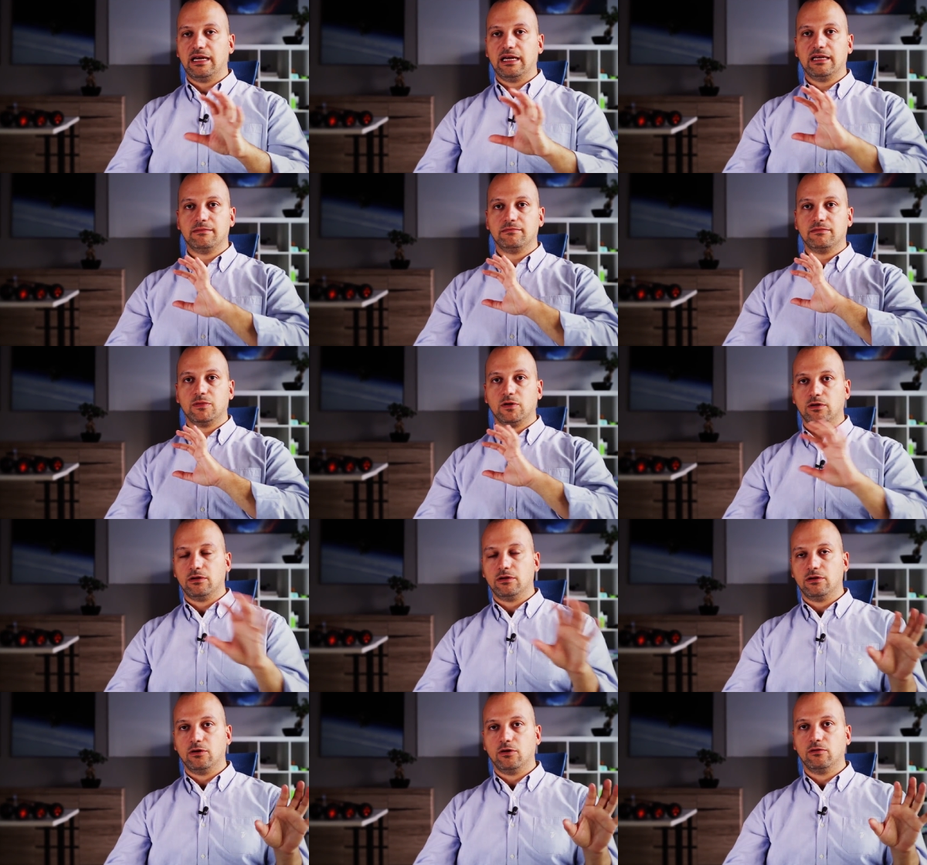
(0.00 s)
am
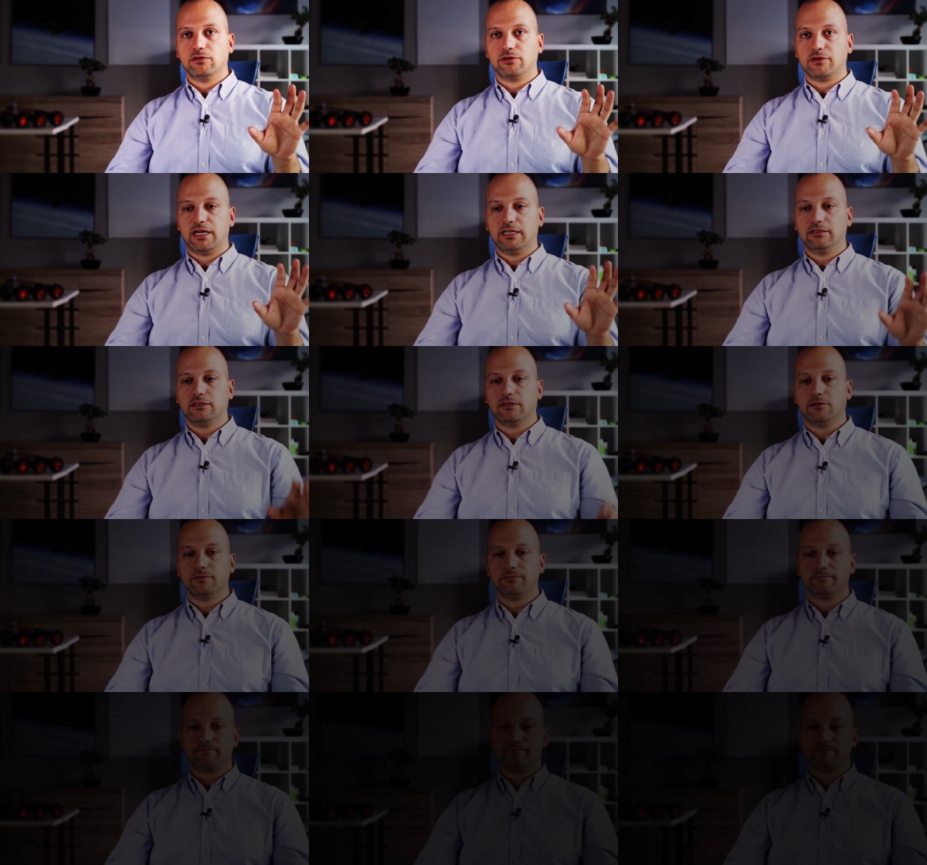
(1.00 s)
overriding you.